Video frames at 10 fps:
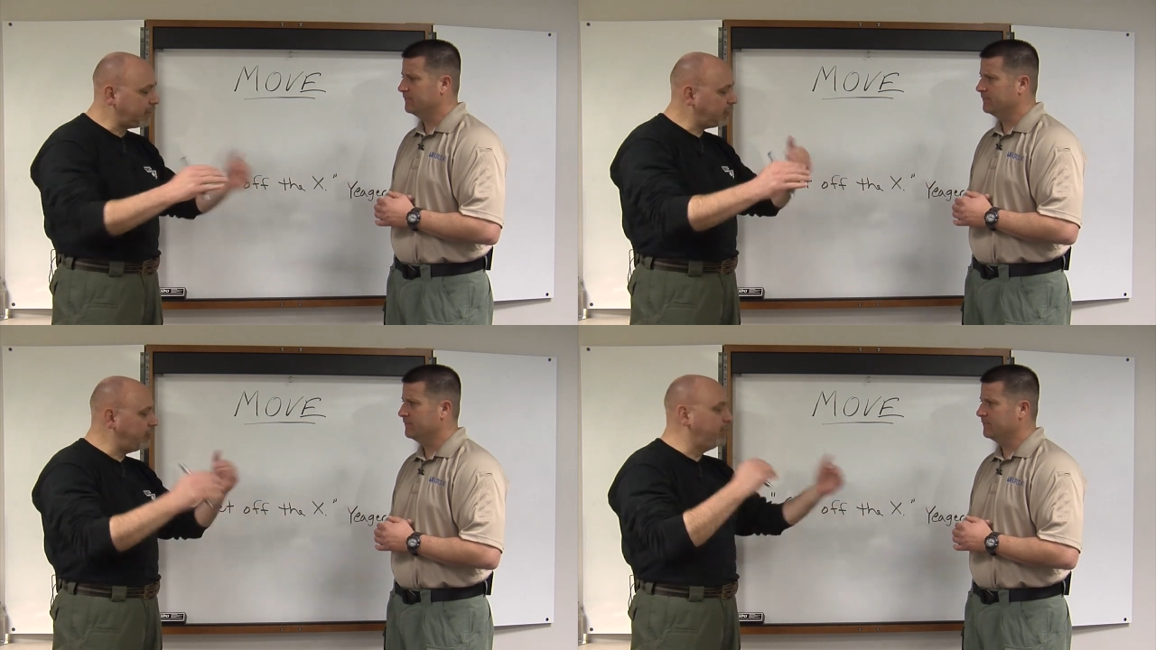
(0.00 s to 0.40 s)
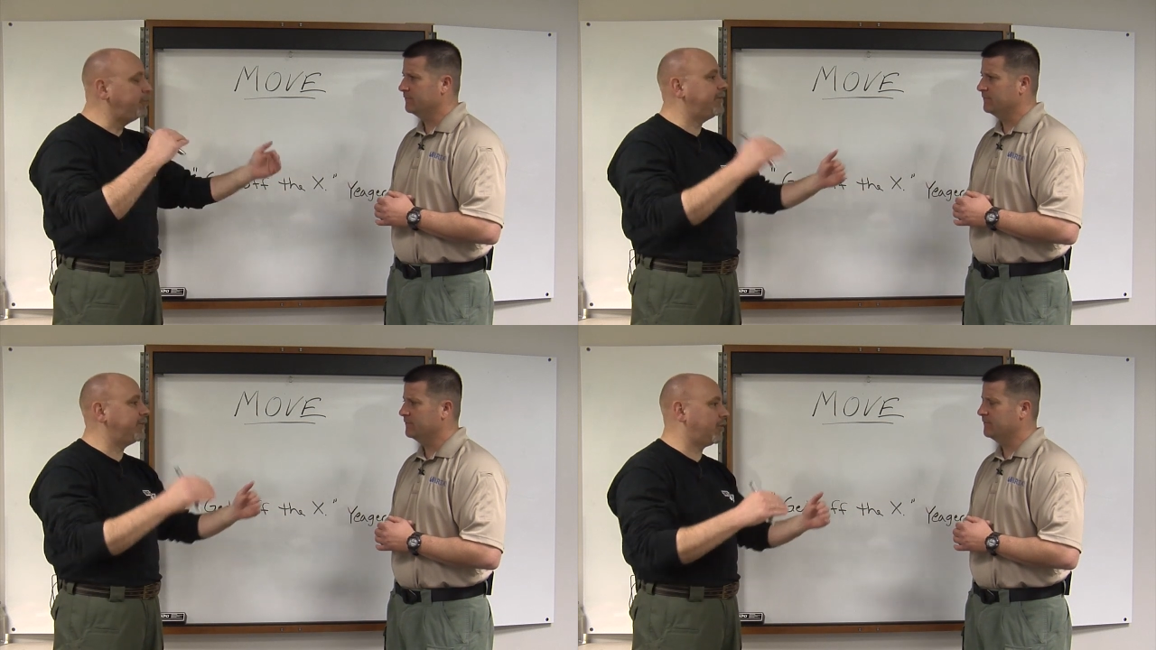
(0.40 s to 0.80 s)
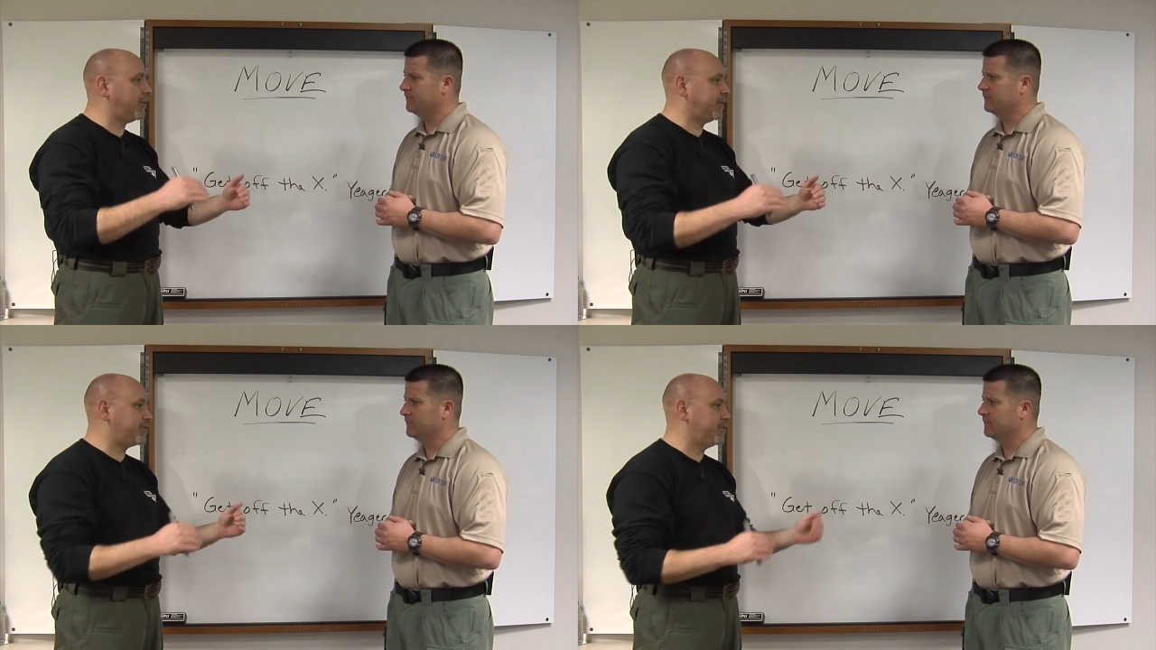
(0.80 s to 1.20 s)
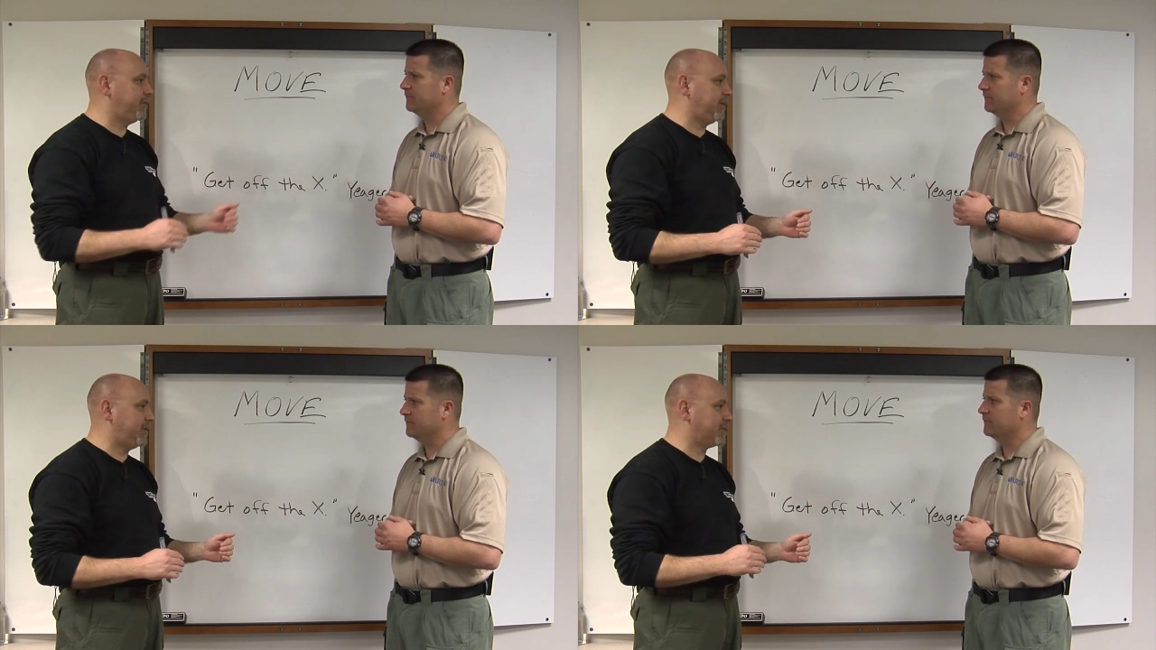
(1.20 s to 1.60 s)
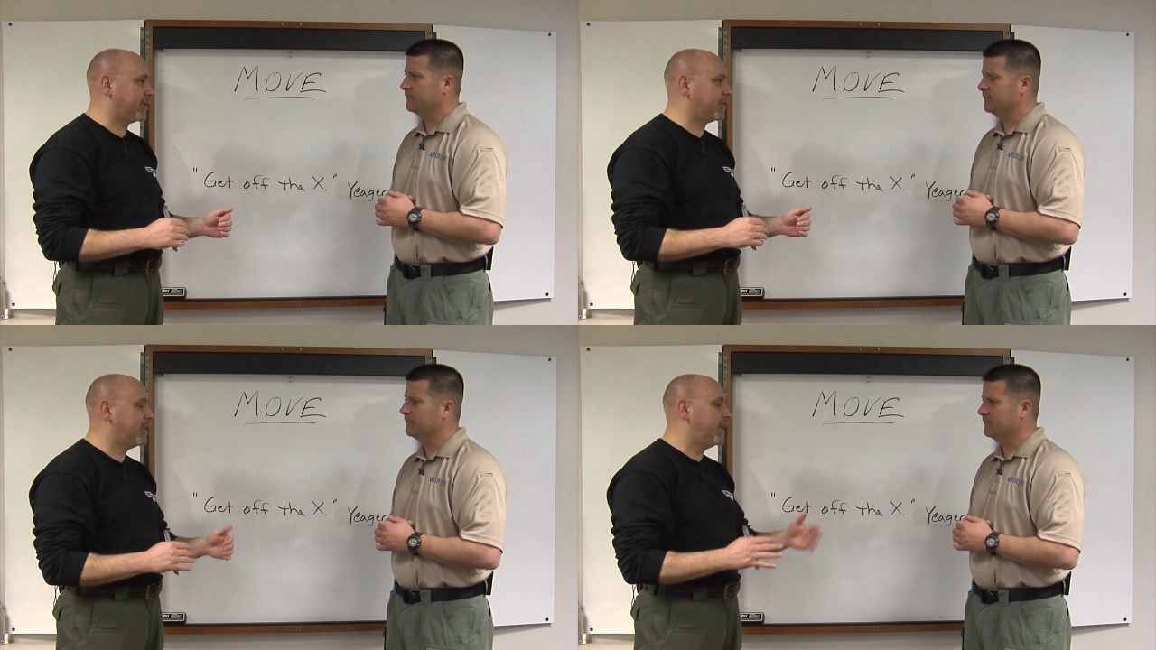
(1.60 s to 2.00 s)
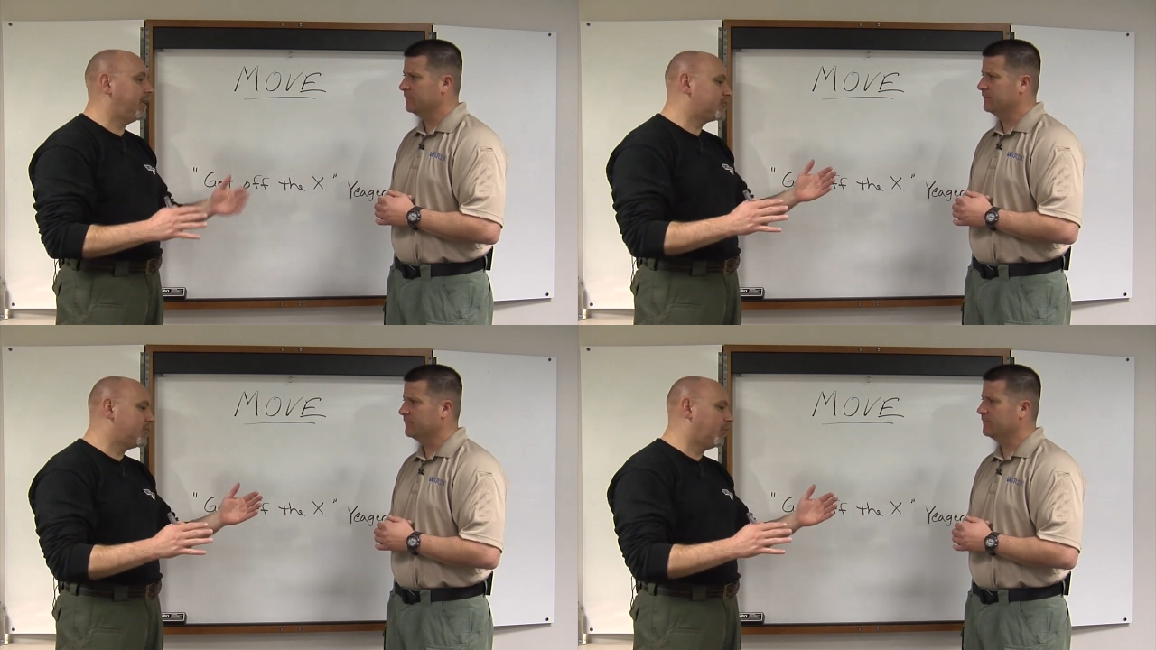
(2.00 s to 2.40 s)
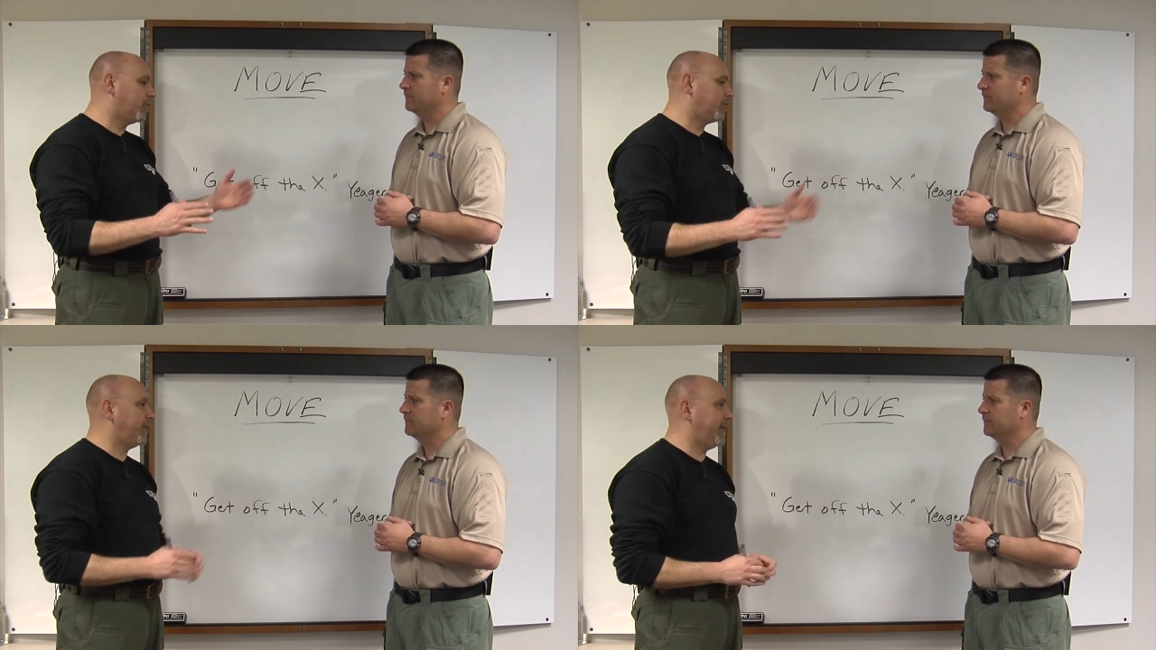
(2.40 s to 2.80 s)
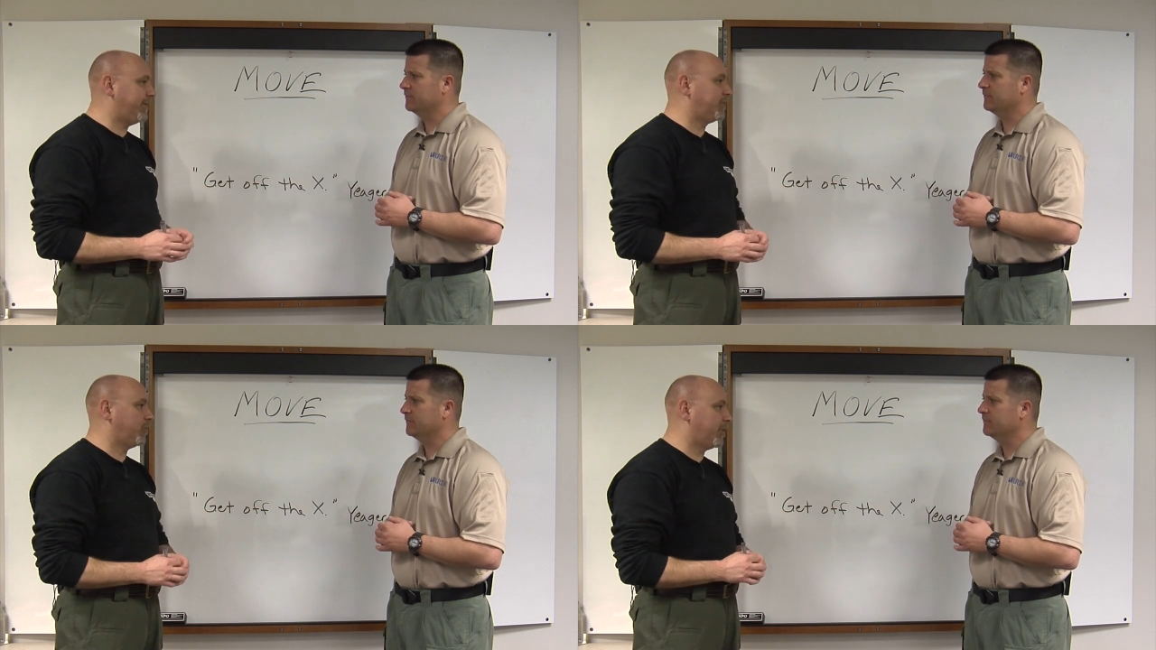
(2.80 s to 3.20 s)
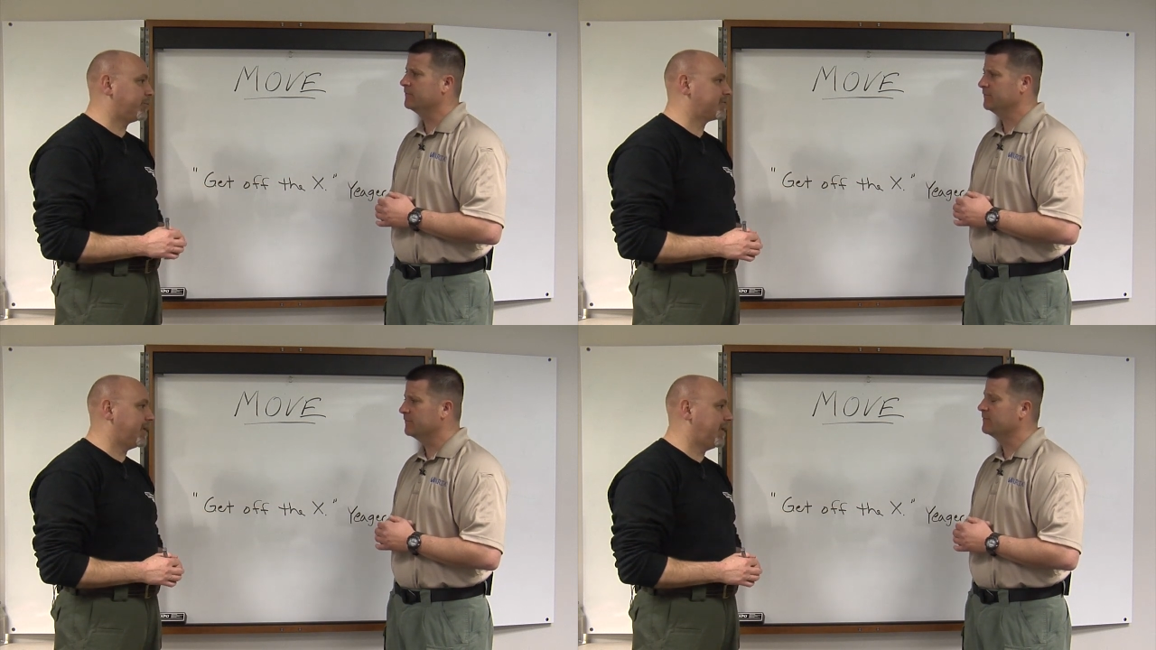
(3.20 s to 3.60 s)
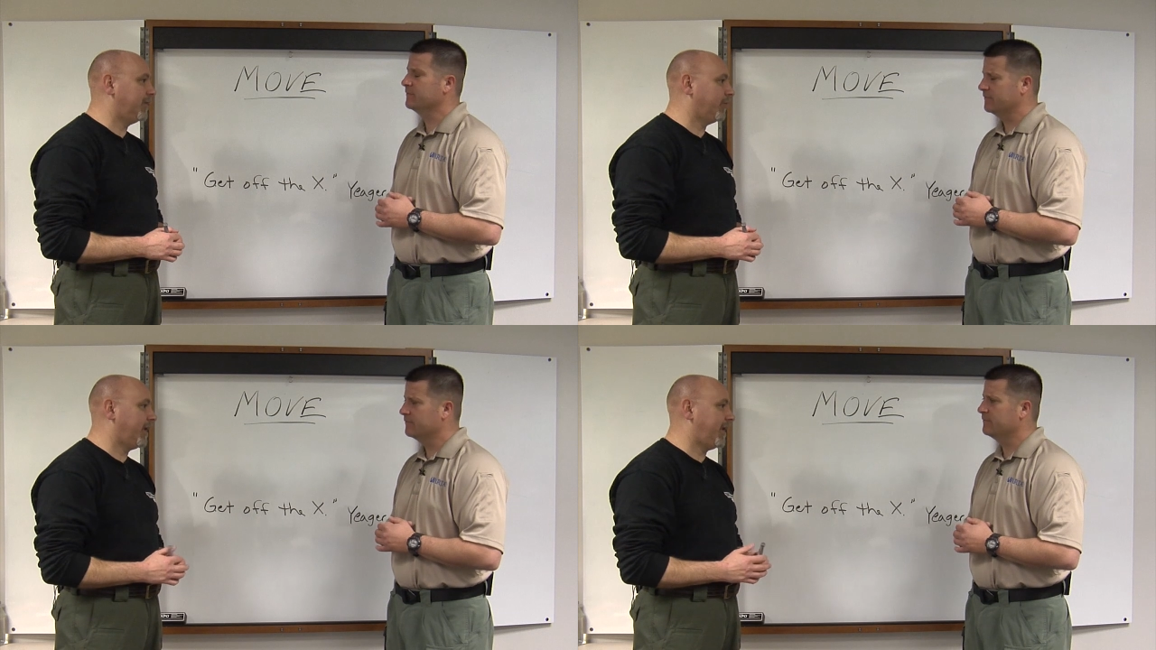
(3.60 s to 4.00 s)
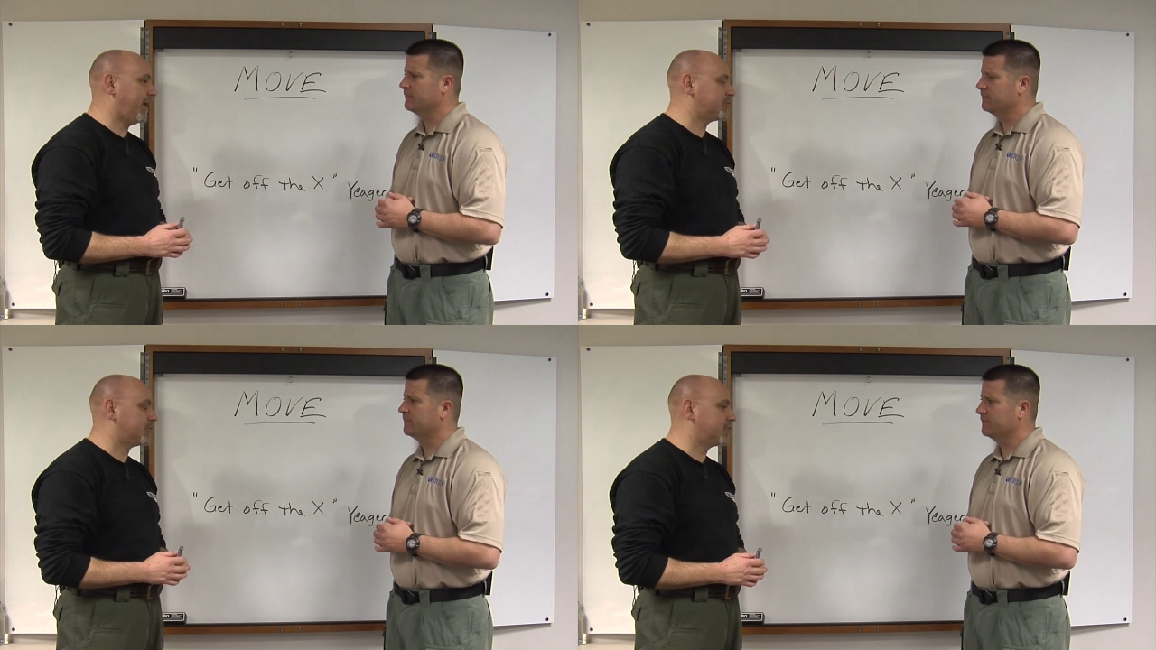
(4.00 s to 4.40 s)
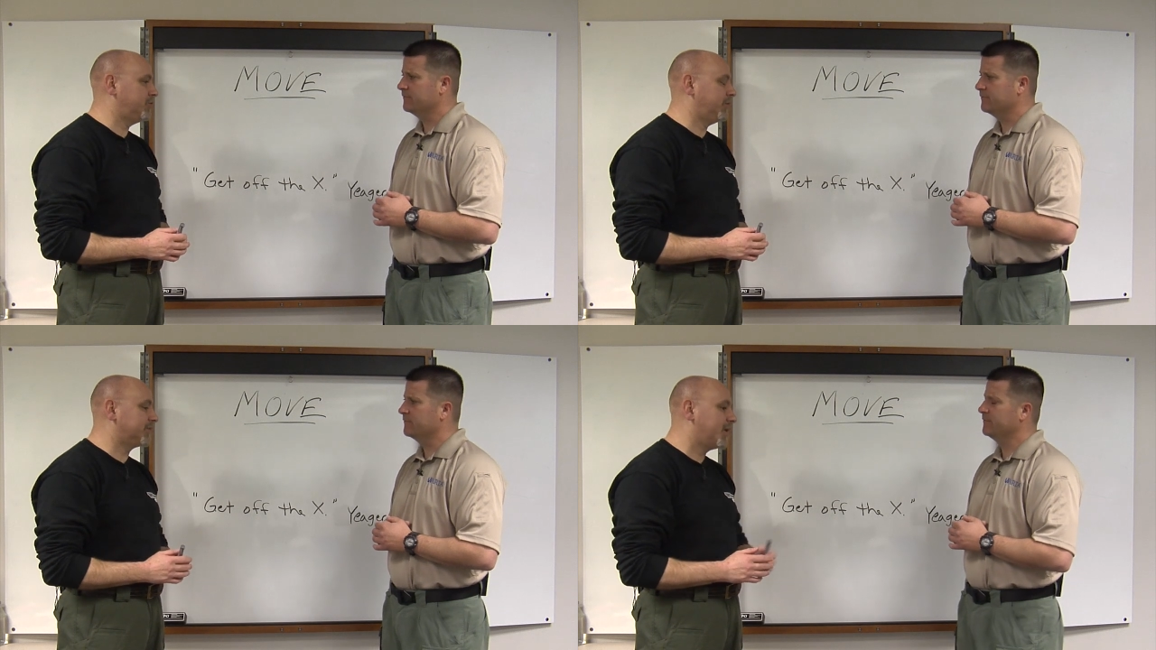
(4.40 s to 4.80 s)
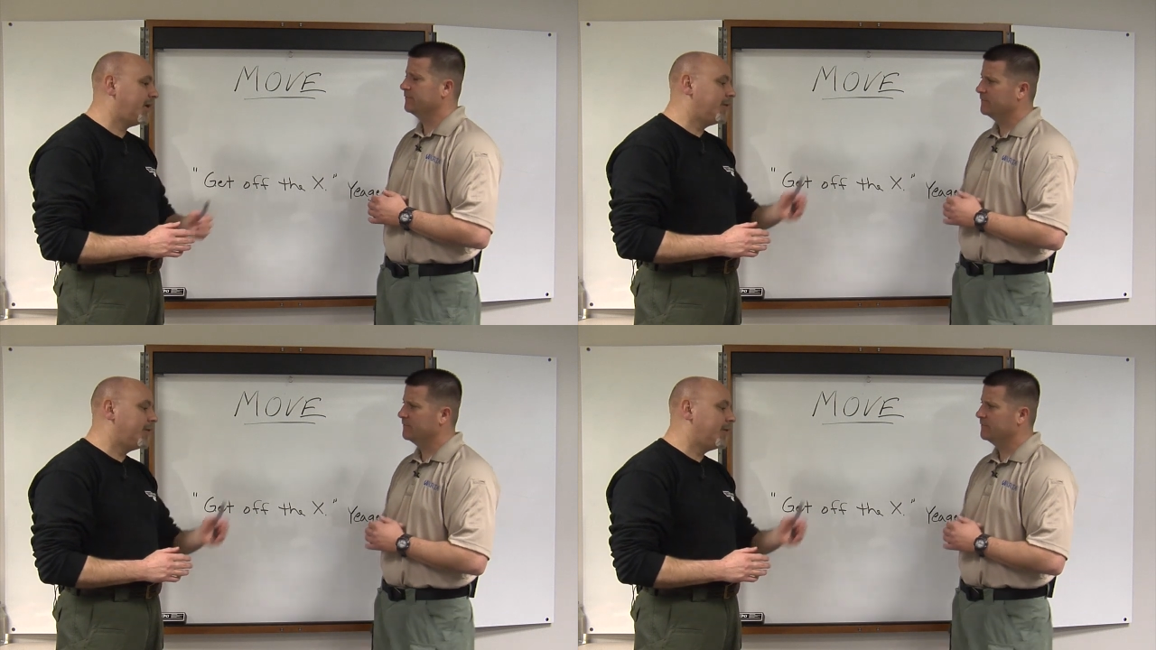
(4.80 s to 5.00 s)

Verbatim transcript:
Speaker 1: Two moving targets shooting at each other, it's no wonder we have that 20% hit rate in actual shootings.